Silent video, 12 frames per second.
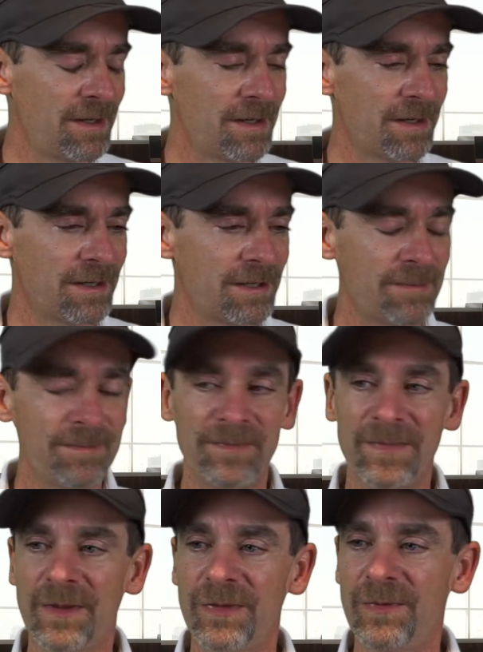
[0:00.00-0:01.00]

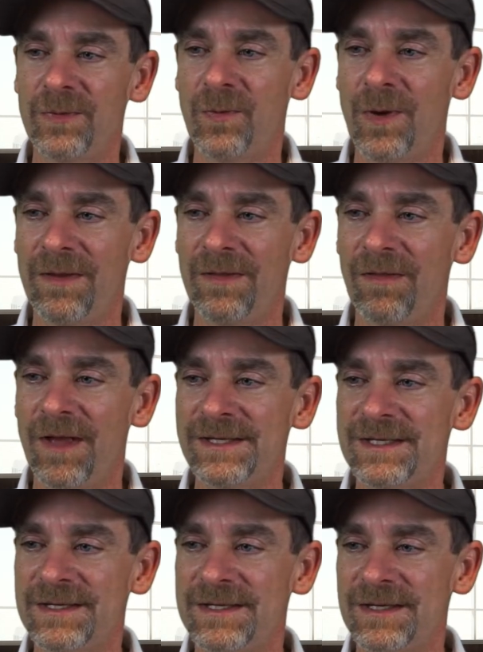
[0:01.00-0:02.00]
um, through one of the
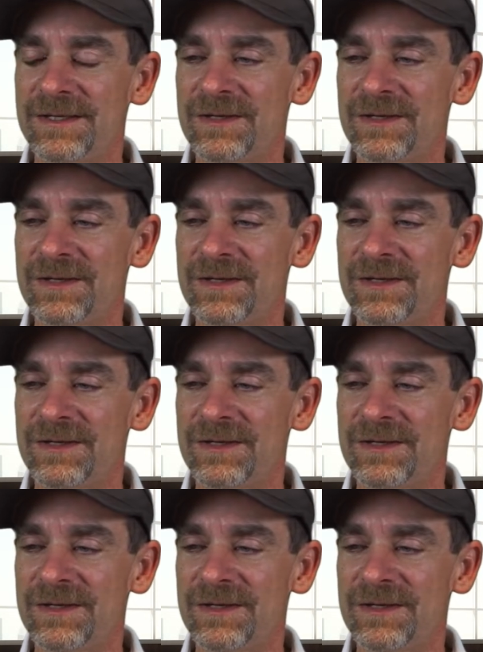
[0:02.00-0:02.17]
licensing